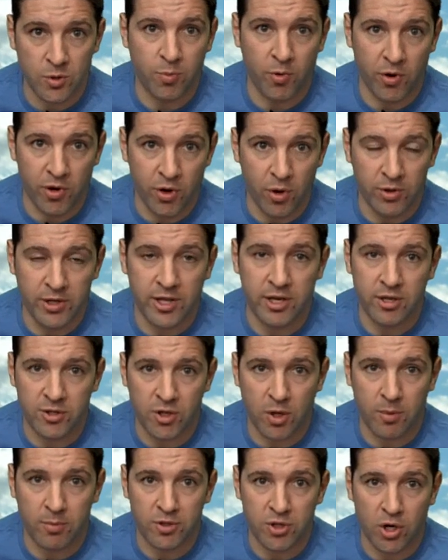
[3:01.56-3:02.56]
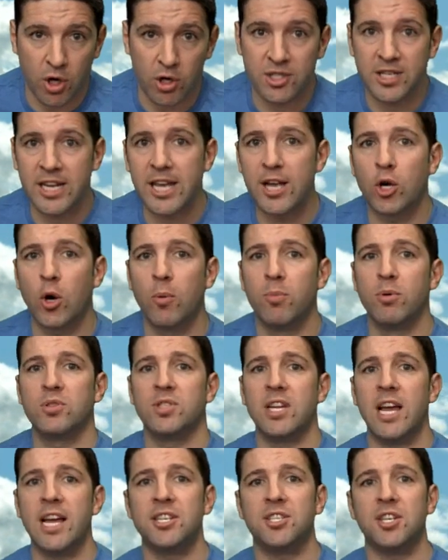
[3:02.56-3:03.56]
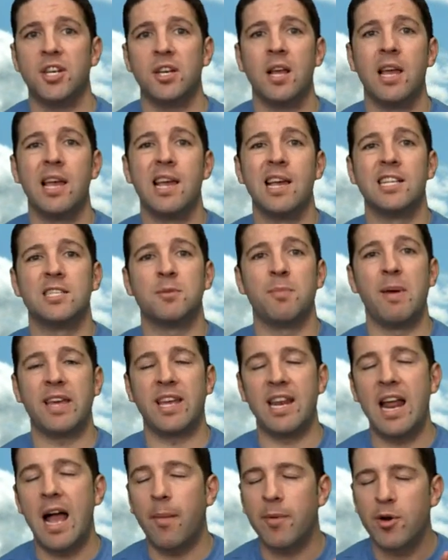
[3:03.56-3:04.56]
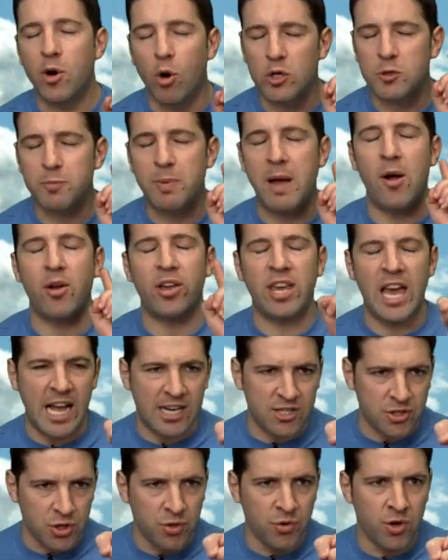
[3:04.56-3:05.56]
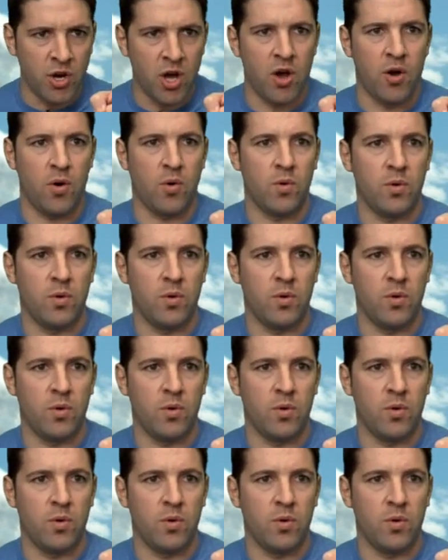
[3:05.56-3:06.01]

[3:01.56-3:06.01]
2.0-liter turbocharged EcoBoost engine. It's making how many horsepower, Kat, do you know?